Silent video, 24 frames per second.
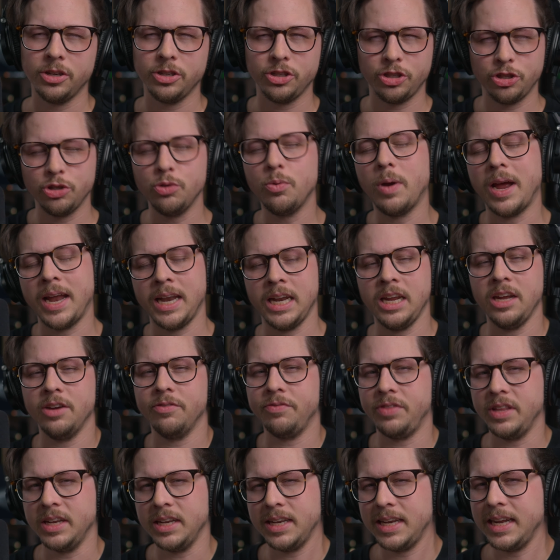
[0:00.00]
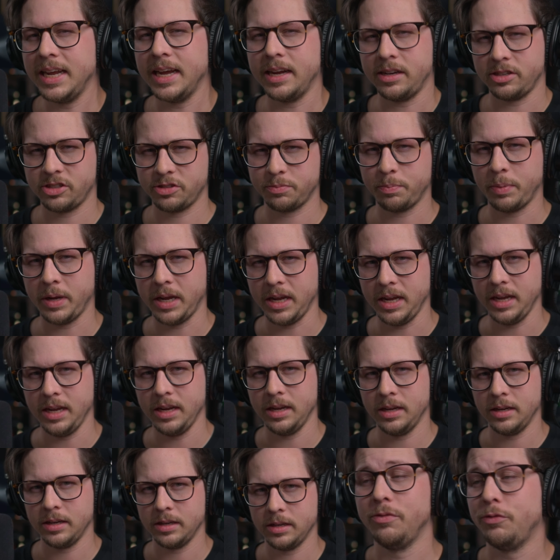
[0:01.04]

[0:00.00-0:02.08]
to any of the DSP.